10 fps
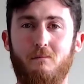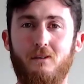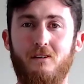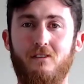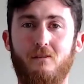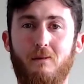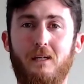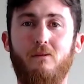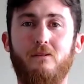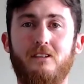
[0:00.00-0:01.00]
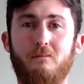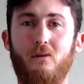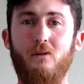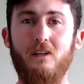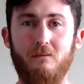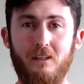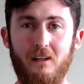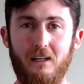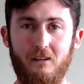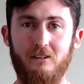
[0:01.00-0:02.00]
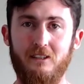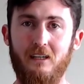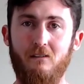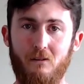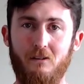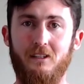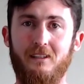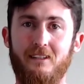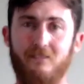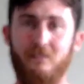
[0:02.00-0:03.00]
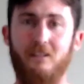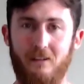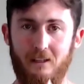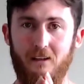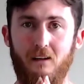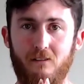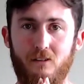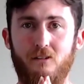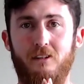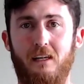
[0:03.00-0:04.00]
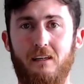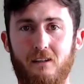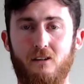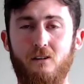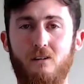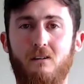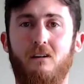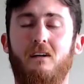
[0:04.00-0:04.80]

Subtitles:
beautiful people supporting me like yourself watching this video. I love you. Thank you.